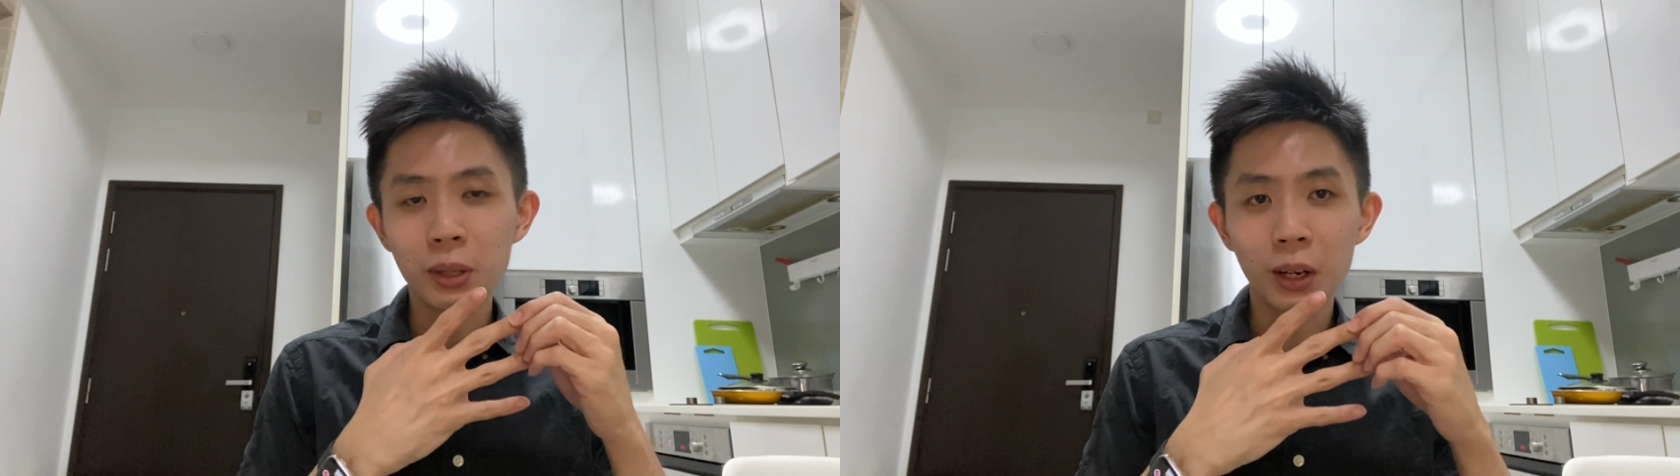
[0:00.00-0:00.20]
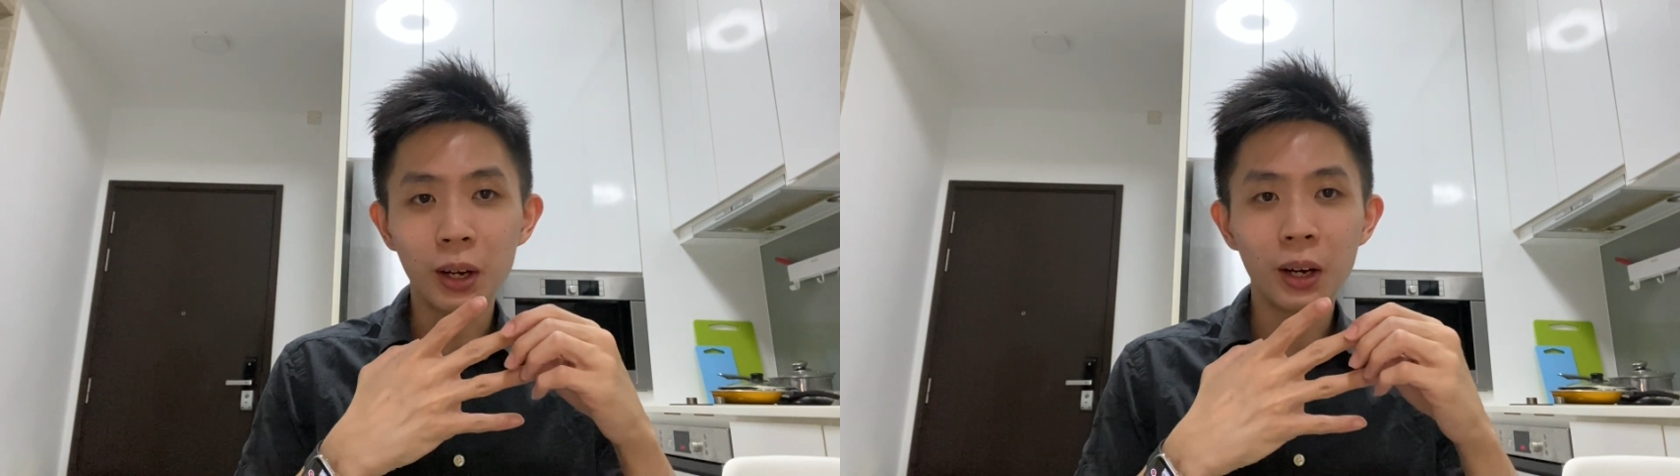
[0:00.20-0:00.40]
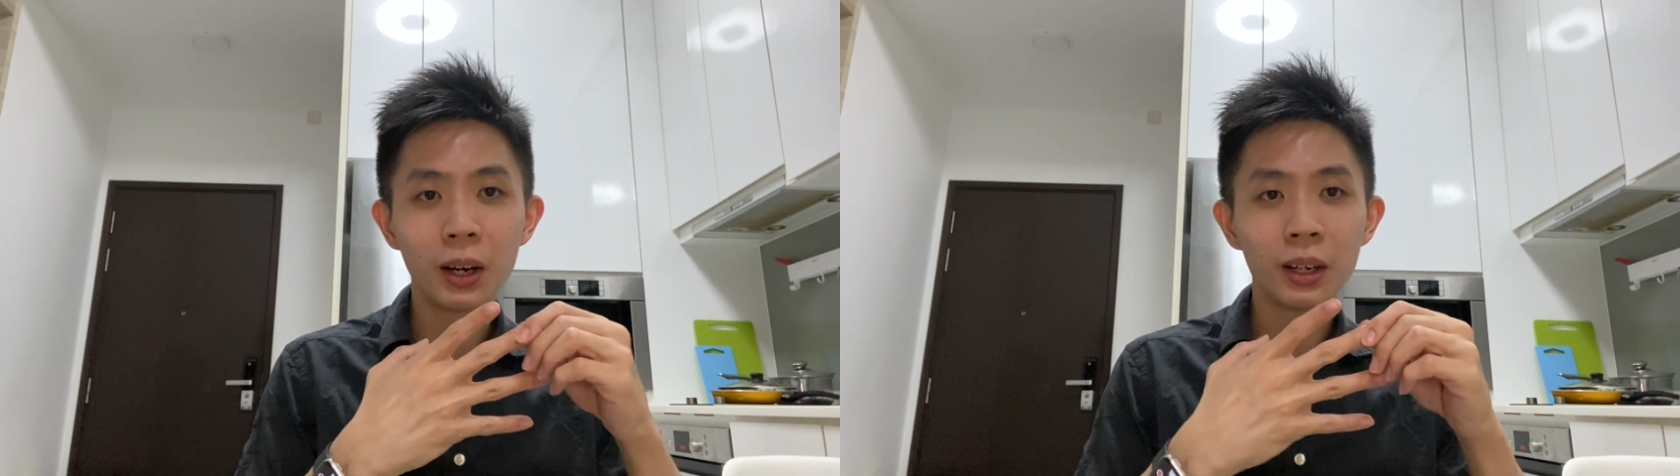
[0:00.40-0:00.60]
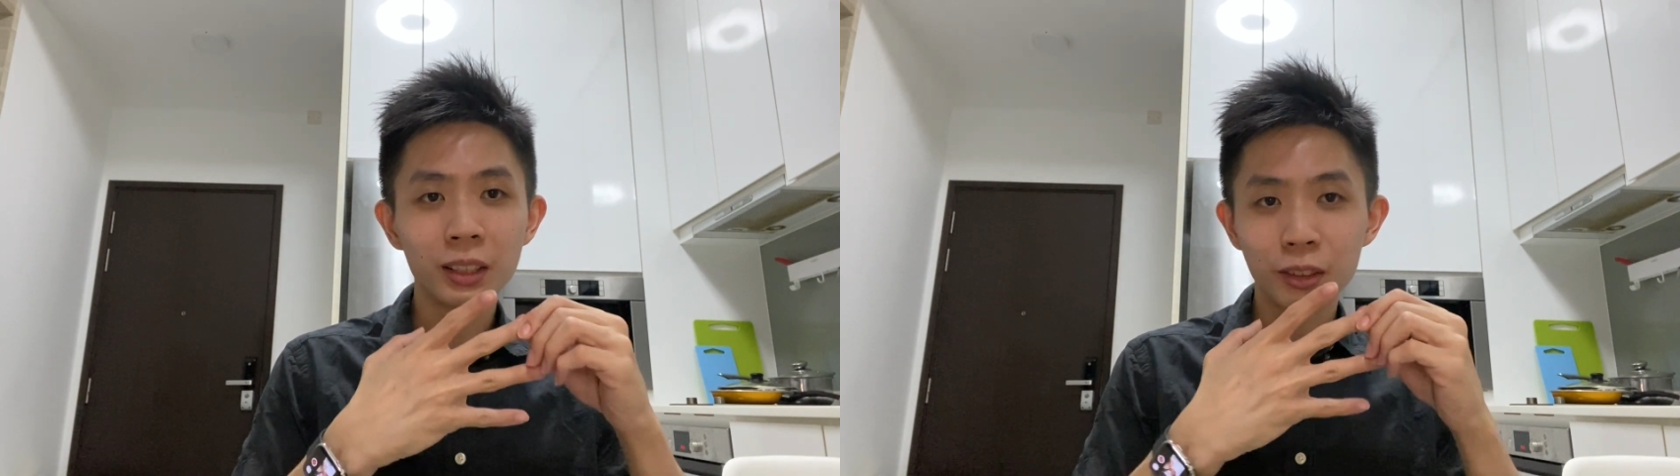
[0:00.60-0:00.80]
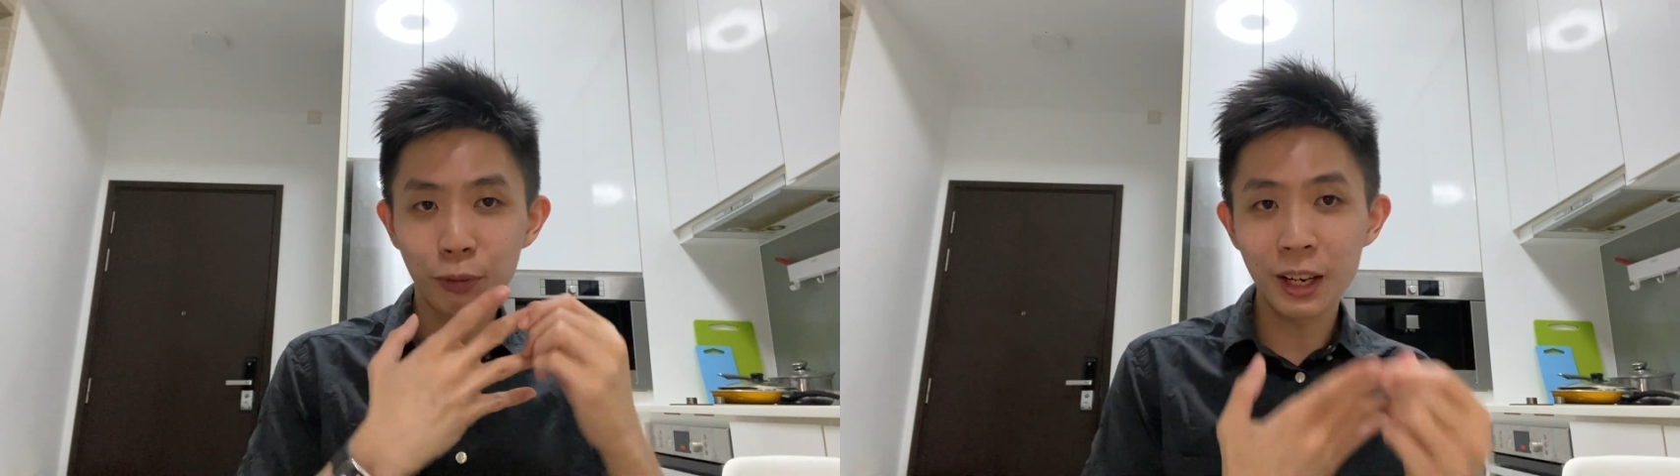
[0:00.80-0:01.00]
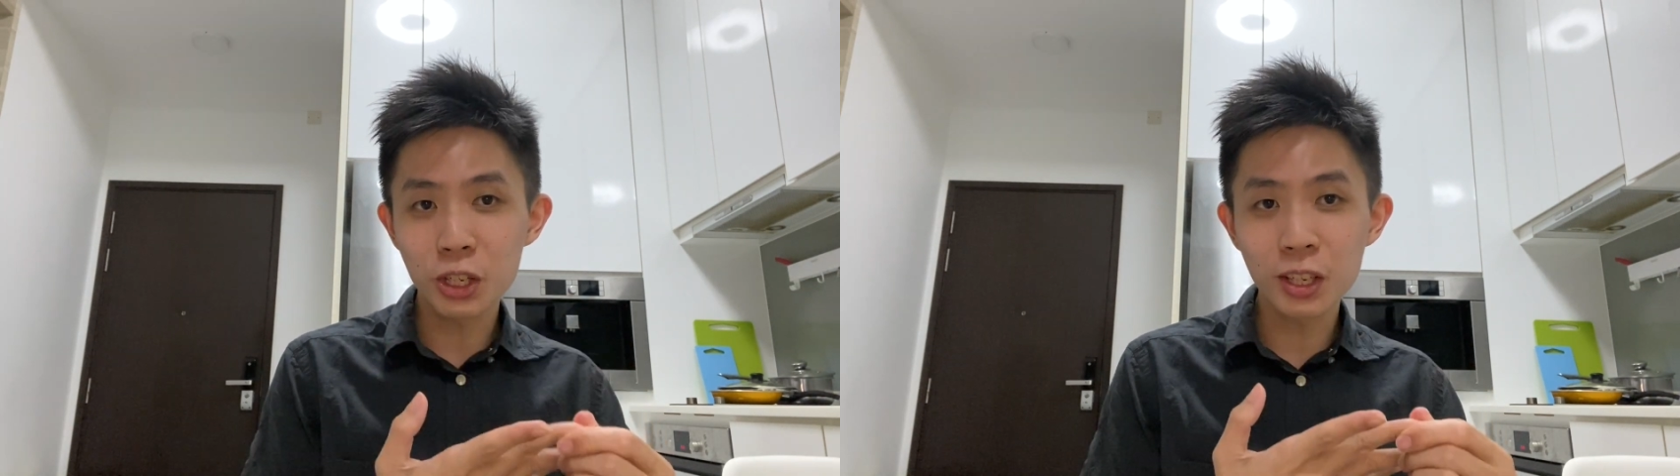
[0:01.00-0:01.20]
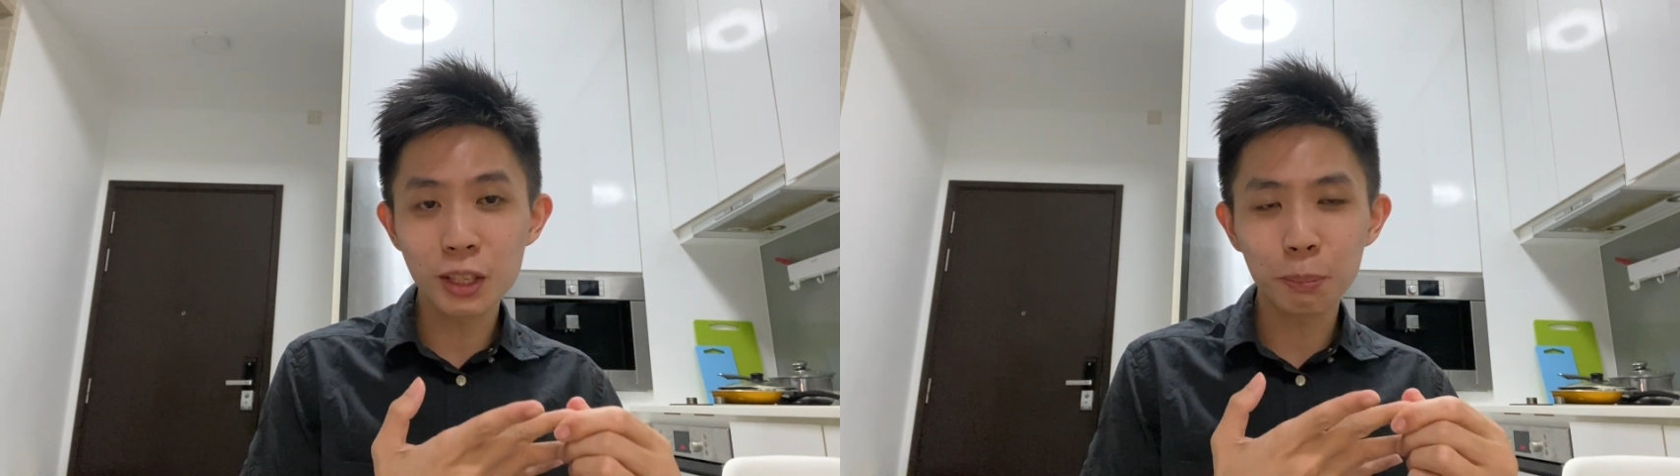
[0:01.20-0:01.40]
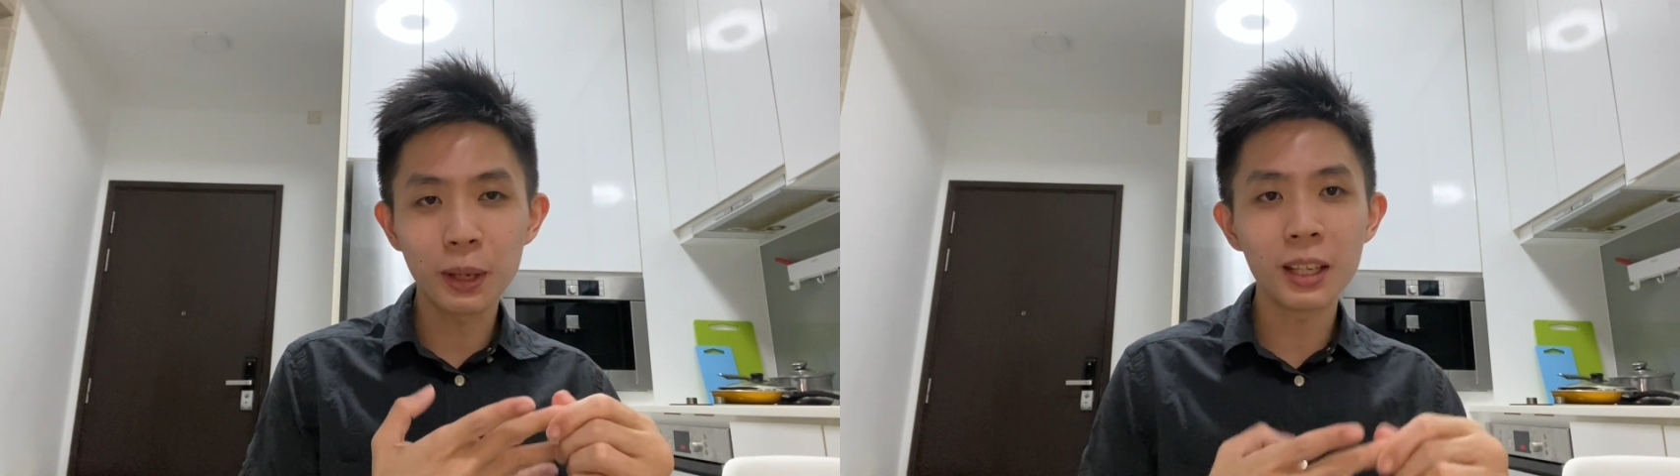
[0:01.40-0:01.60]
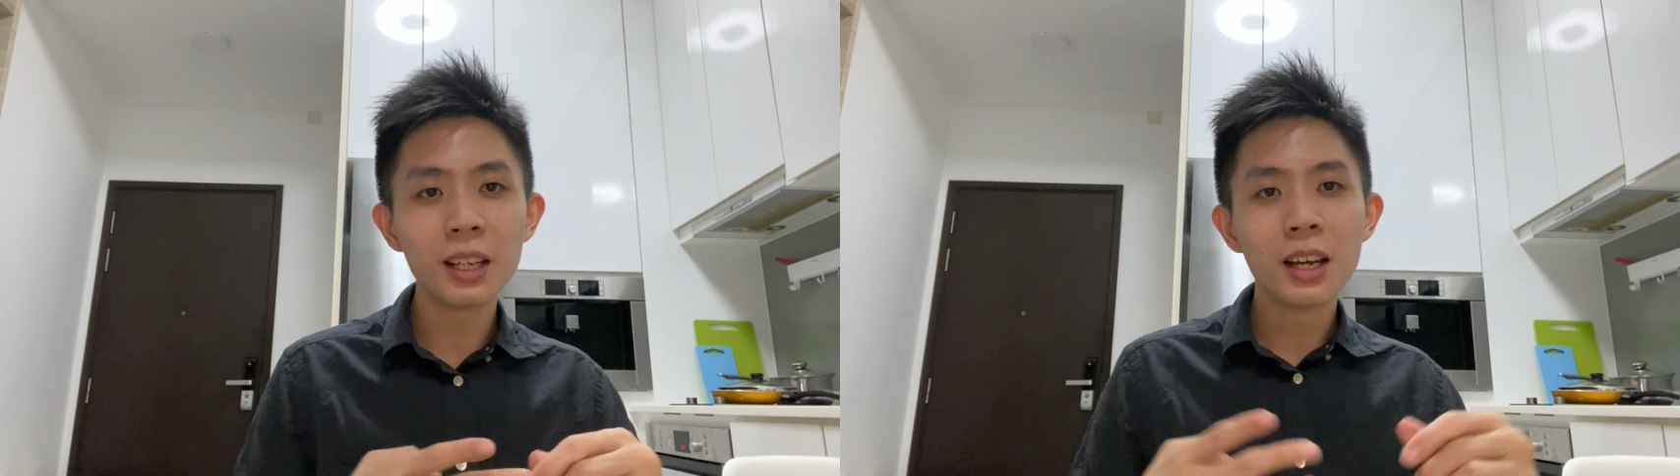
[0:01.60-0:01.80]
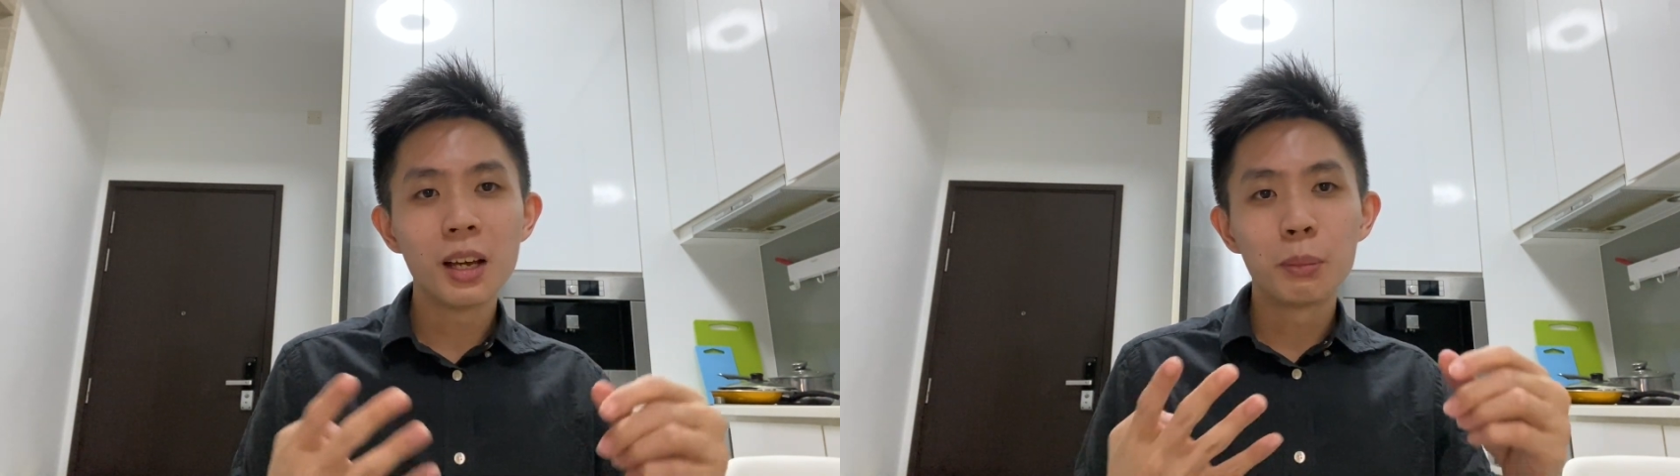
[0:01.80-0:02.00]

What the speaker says: your financial discipline,